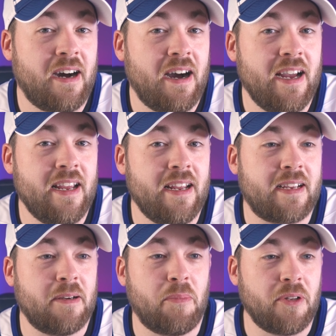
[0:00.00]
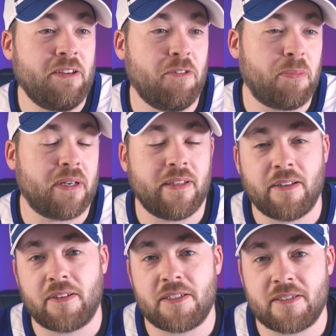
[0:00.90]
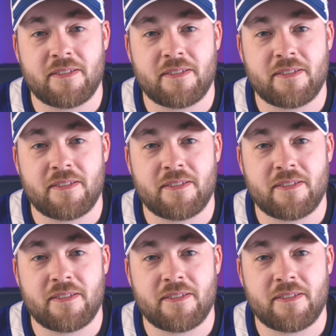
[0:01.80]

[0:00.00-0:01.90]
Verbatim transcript: I can believe it, but on the other